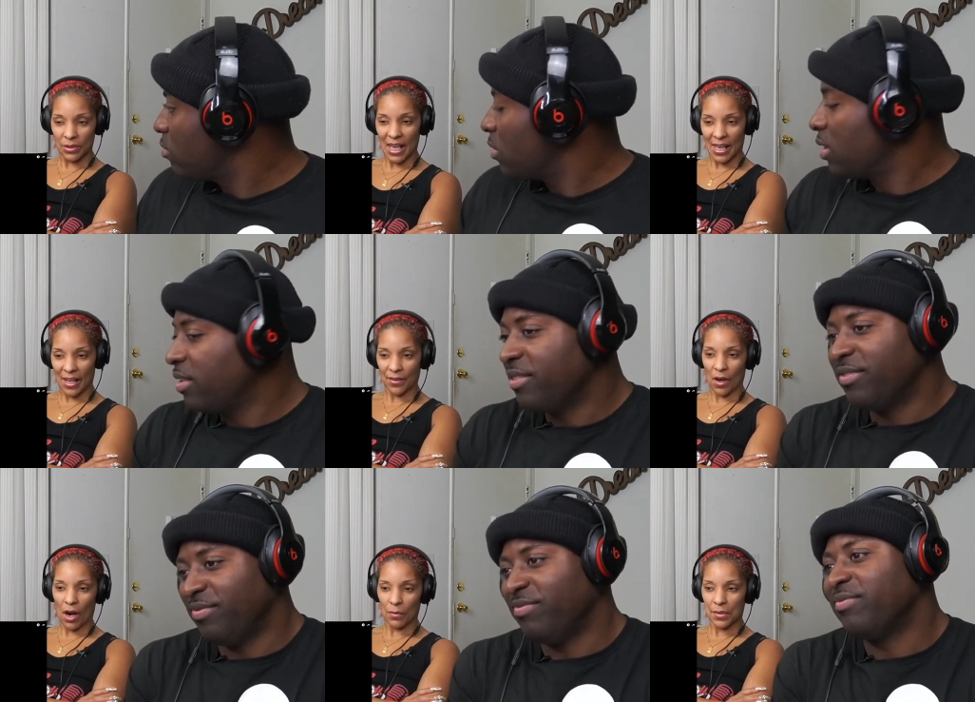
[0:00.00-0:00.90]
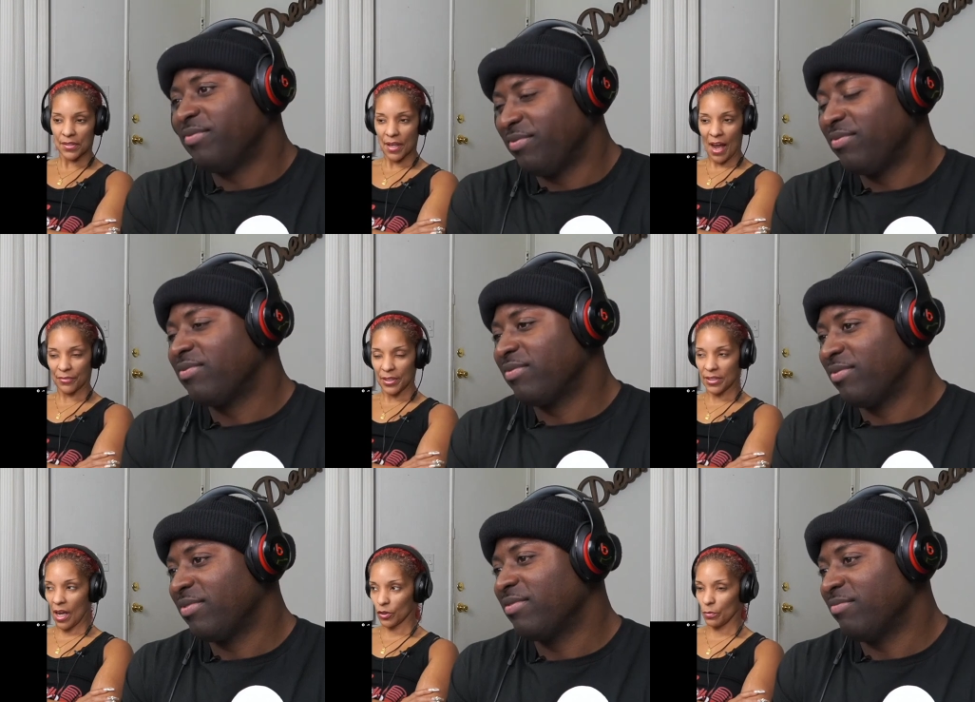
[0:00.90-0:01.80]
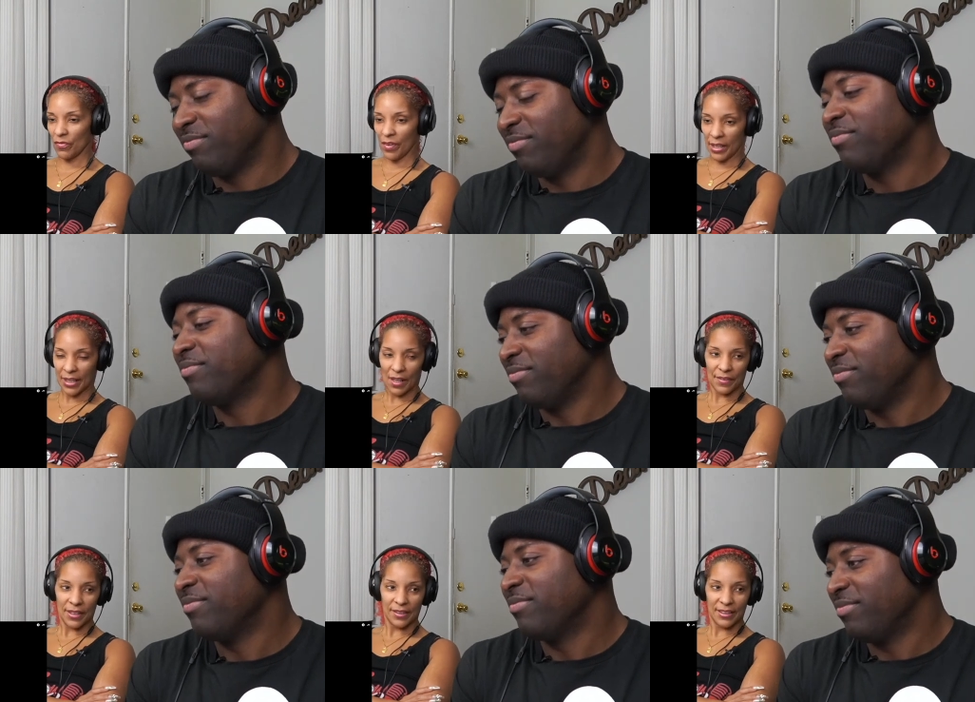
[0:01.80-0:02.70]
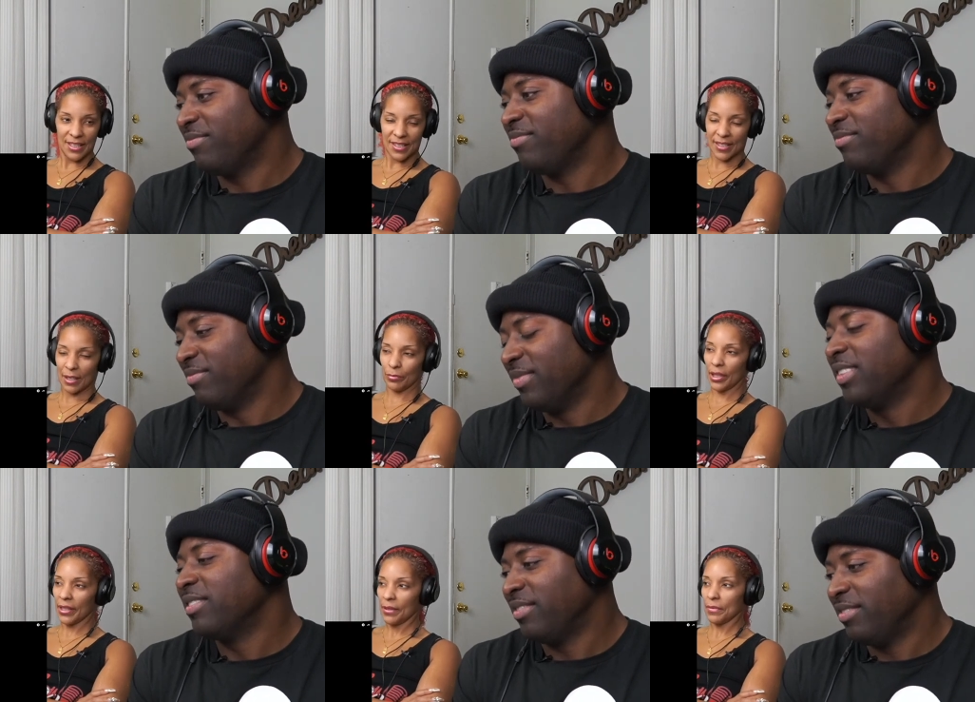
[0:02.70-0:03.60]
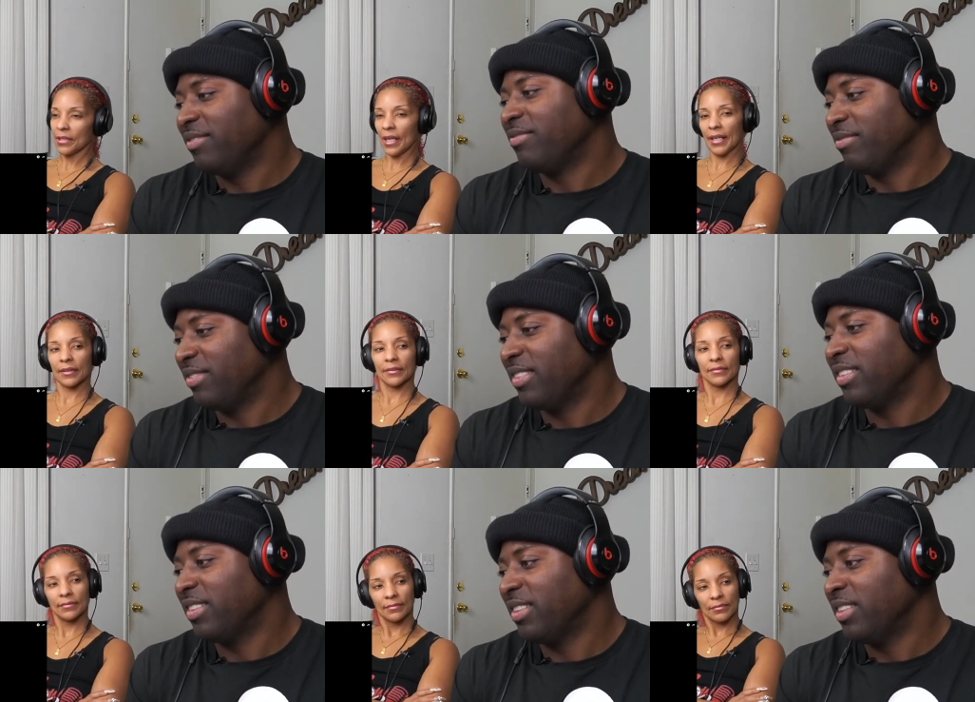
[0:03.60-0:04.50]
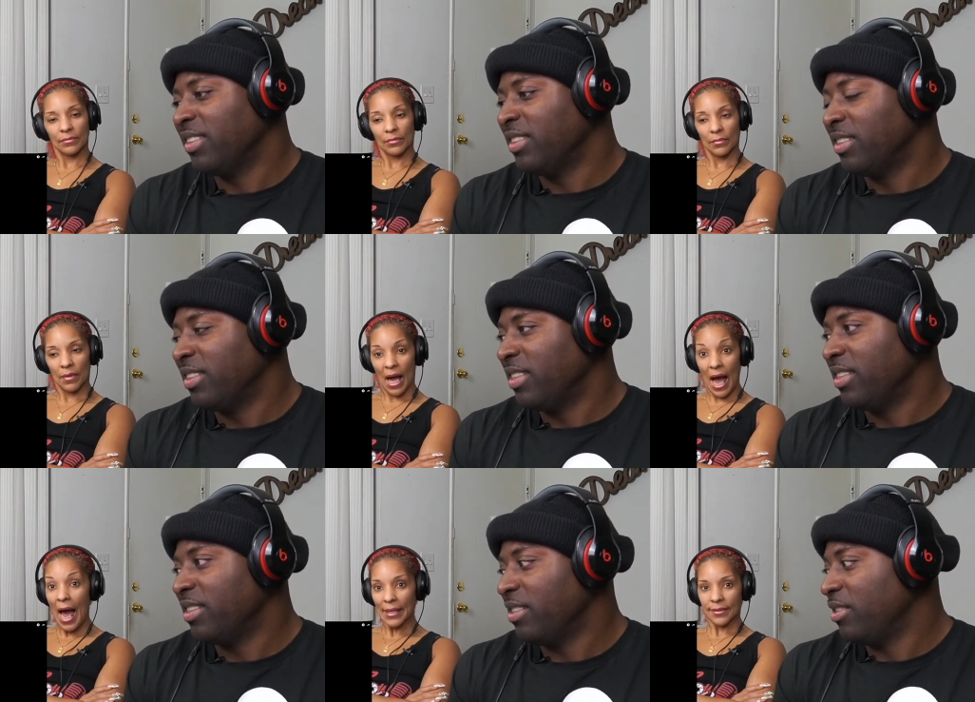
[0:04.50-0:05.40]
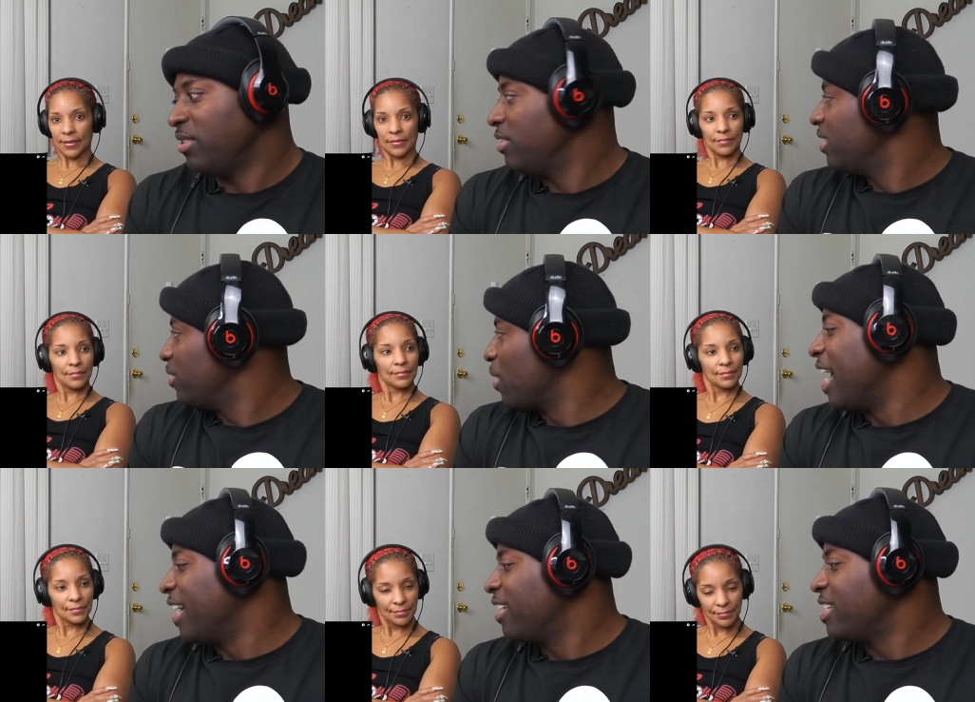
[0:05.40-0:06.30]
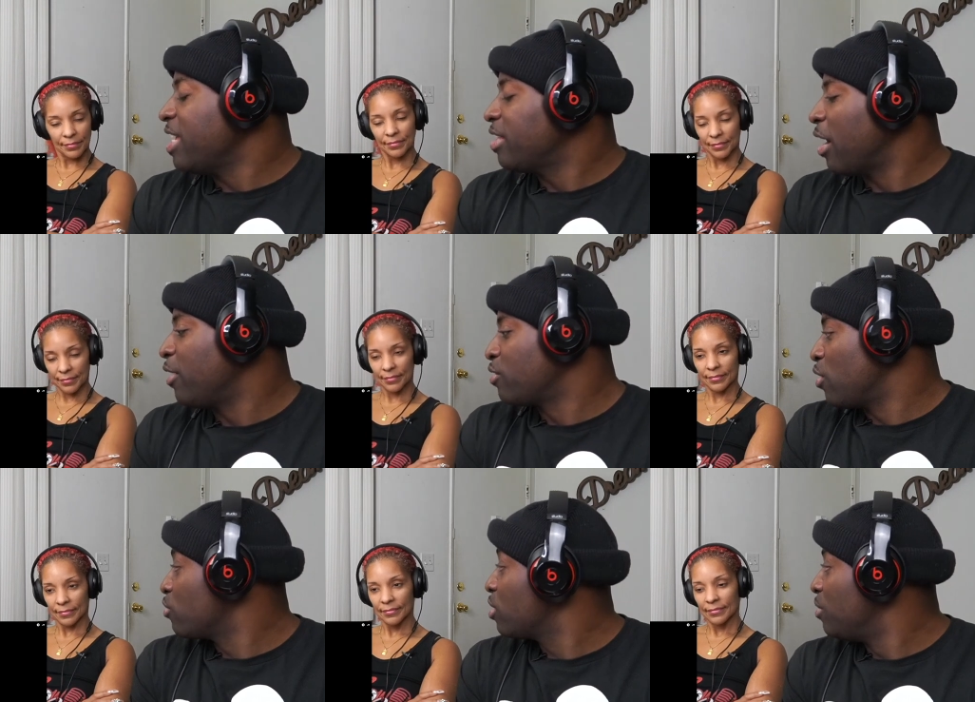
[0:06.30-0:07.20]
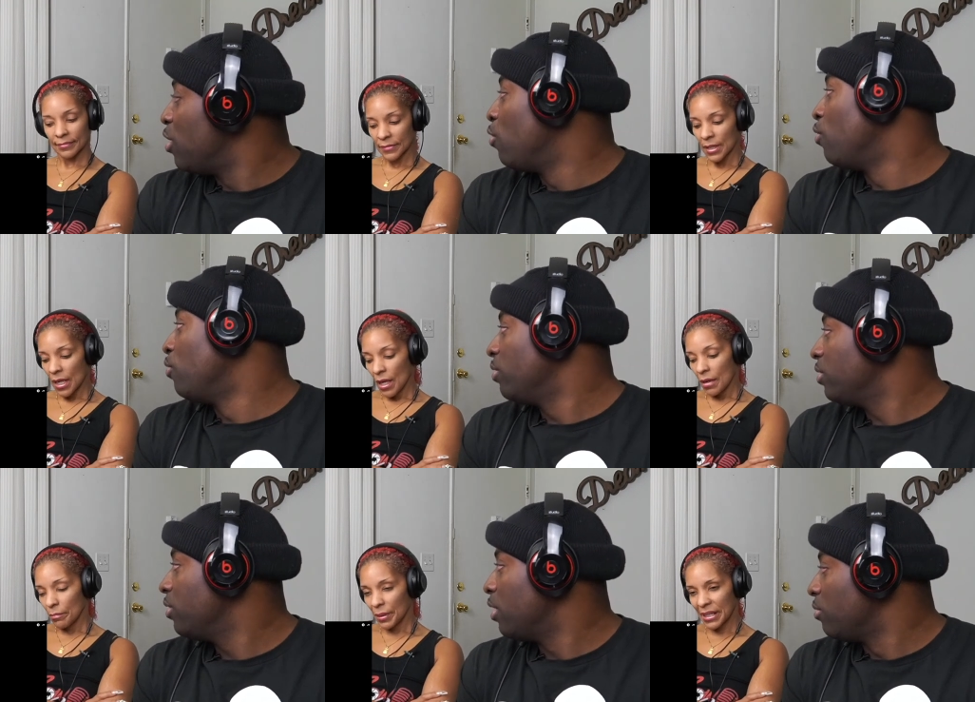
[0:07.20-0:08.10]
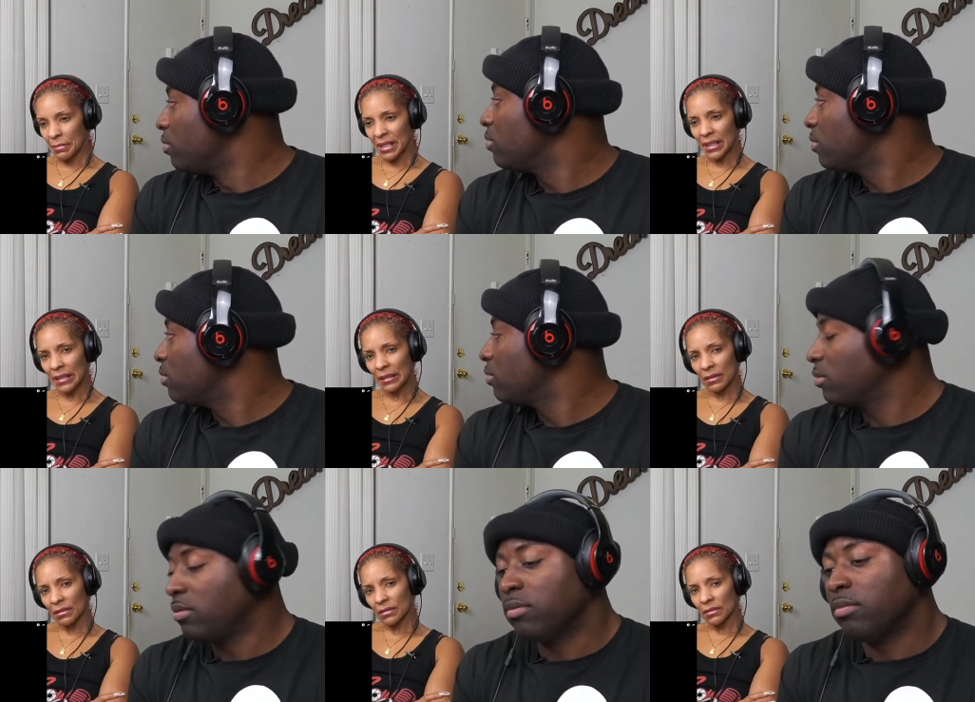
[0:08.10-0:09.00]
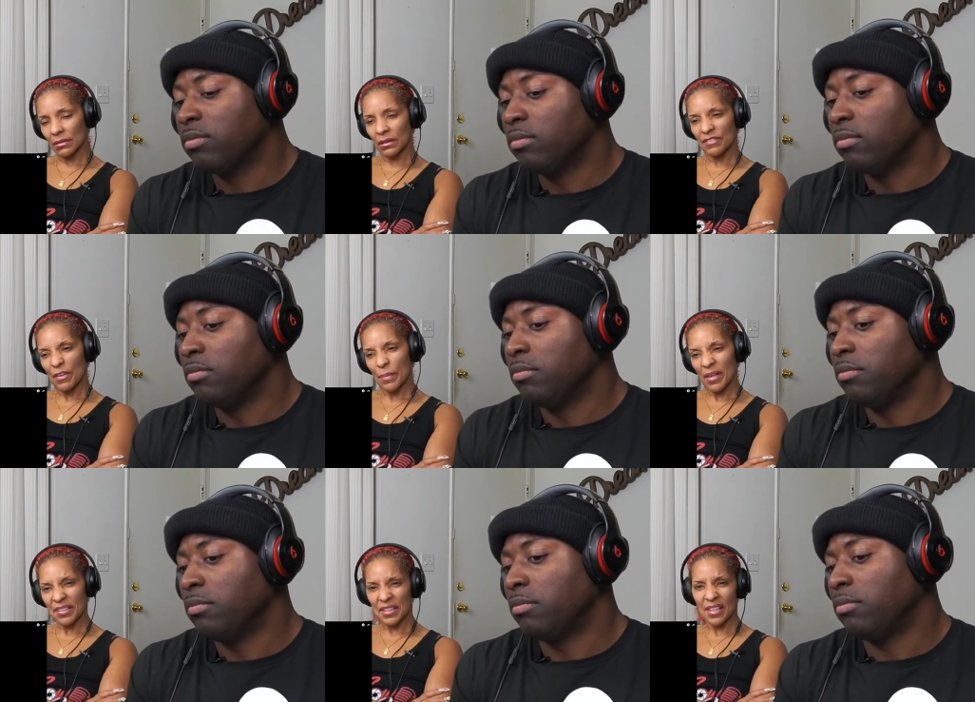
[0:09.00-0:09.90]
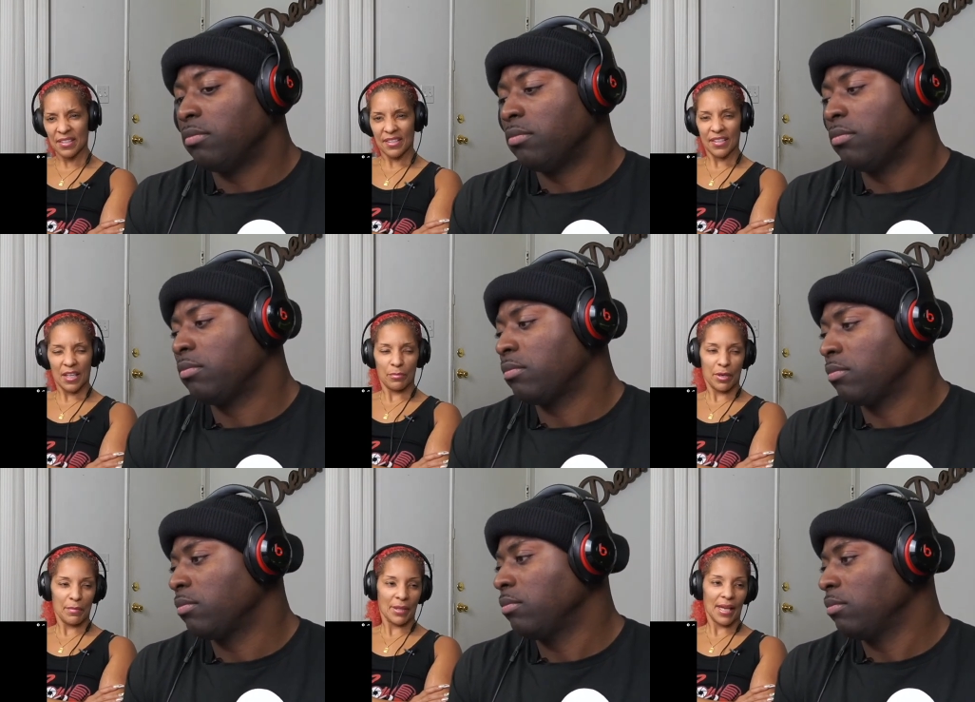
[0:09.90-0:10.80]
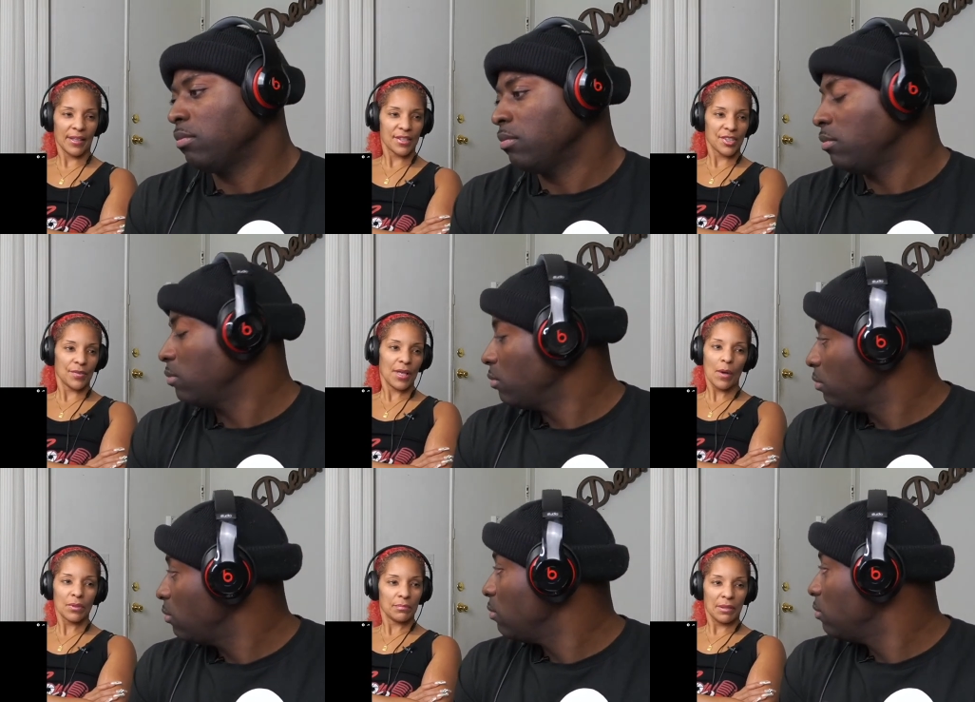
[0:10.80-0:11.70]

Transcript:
Speaker 1: I got out of the car. After he talked to him and found out that he didn't celebrate it, he was like hot.
Speaker 2: Right, because he thought it was on some old, you
Speaker 1: know. But I mean, if a person doesn't celebrate Black History, I wouldn't be